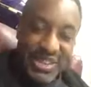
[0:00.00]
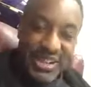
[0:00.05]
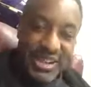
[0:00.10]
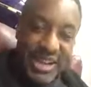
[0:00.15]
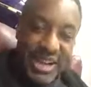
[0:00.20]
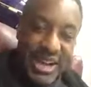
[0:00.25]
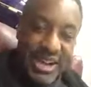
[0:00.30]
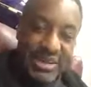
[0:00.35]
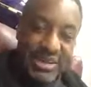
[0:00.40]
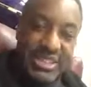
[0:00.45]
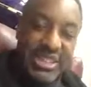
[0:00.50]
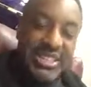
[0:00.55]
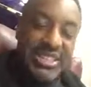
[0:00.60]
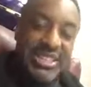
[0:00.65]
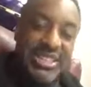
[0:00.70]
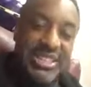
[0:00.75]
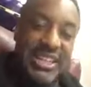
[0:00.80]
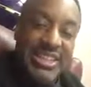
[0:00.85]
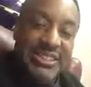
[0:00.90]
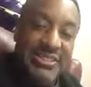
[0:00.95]
I was
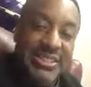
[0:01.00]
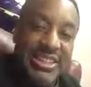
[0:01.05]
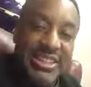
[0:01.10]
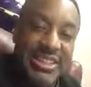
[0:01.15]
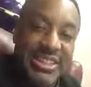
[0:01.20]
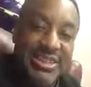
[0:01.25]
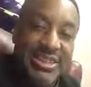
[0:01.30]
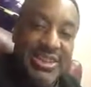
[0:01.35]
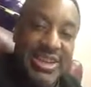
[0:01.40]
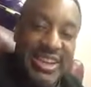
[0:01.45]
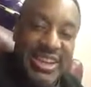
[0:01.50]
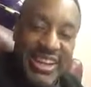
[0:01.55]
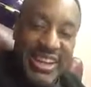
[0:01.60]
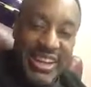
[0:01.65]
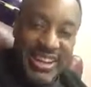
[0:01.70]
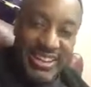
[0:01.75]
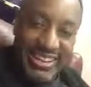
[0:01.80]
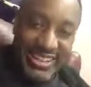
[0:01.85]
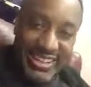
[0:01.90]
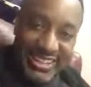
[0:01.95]
unsuccessful in doing
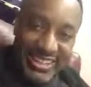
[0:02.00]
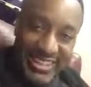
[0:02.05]
that,